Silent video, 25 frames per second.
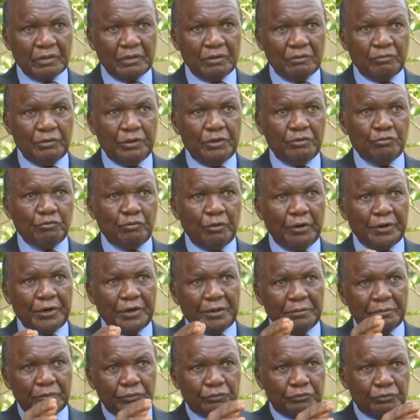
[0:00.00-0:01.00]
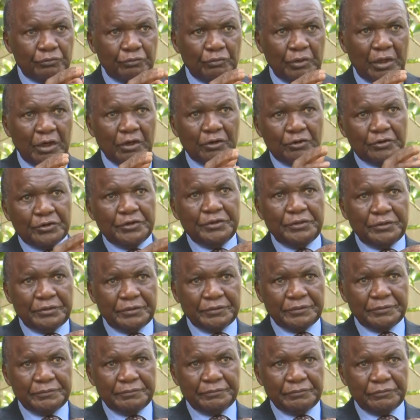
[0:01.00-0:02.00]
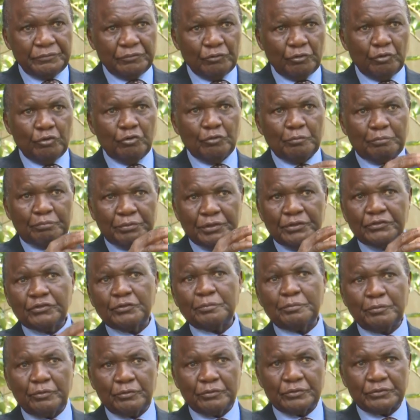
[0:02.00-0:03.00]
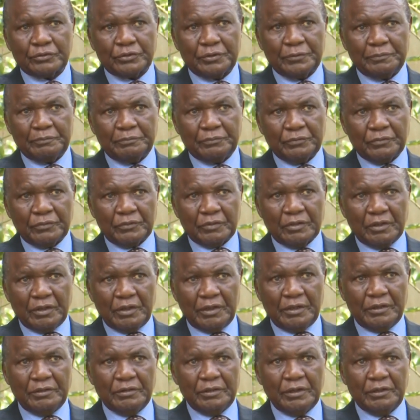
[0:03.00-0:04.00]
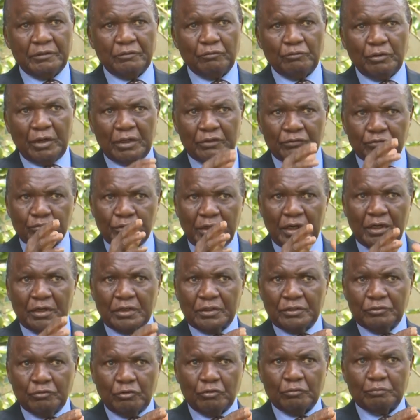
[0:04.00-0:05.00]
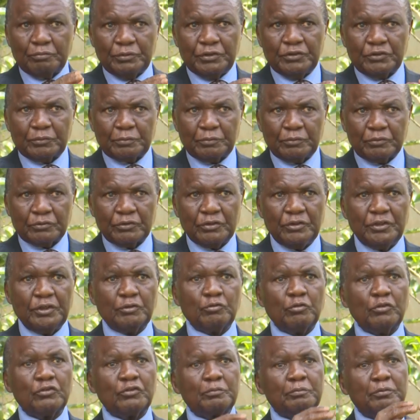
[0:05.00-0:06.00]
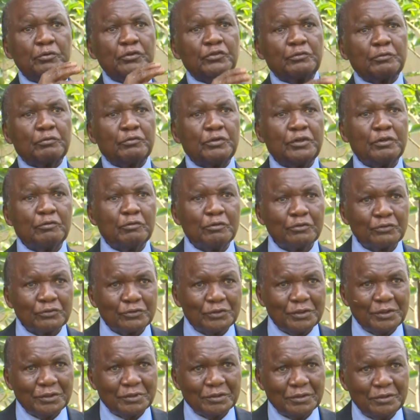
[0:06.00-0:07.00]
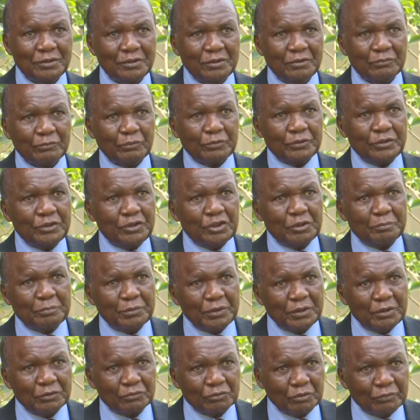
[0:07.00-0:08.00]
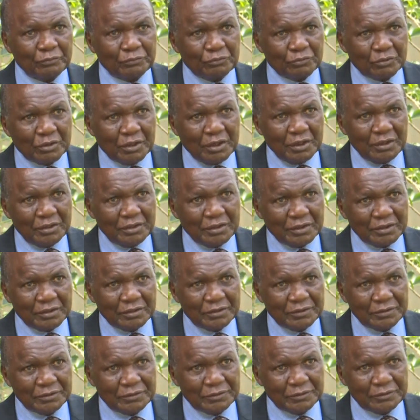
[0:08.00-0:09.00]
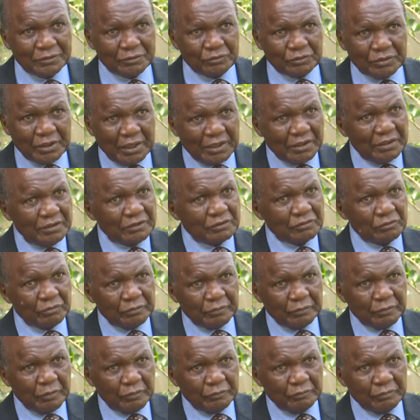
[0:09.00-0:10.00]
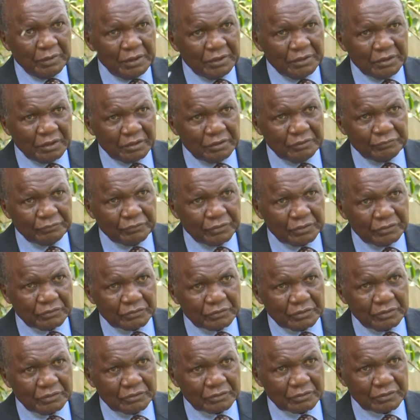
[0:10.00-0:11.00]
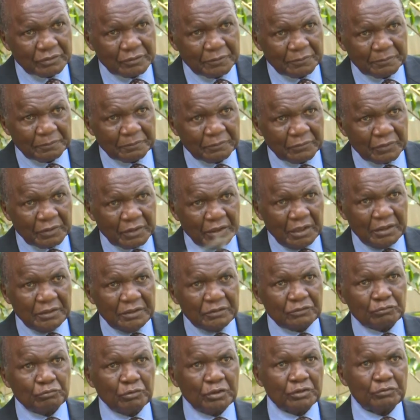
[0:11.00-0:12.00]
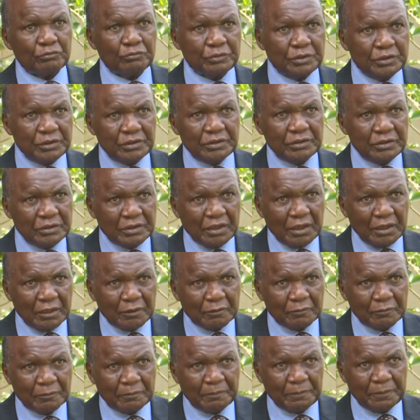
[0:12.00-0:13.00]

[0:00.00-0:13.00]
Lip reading: when we were able to agree on principles, and once we agreed on principles, it was possible to negotiate for the independence of Uganda, regardless of minor differences. And this is what we need now.